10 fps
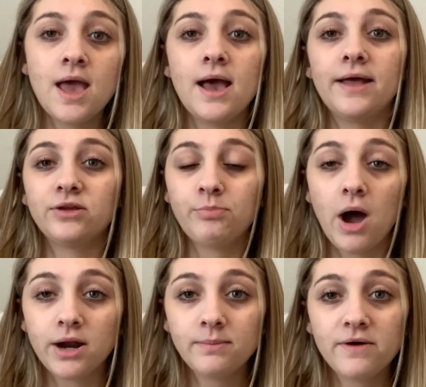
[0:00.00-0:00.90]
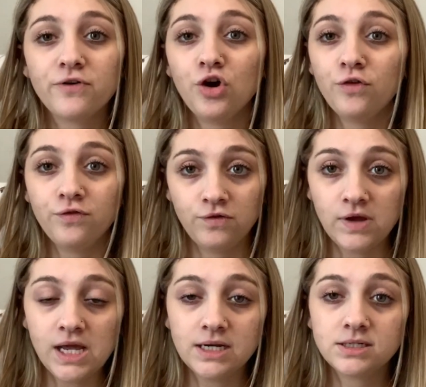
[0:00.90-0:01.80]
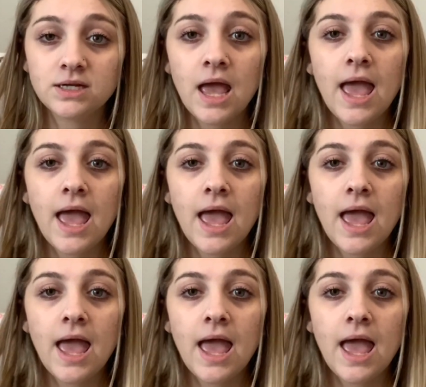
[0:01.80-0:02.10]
at the bottom of her feet,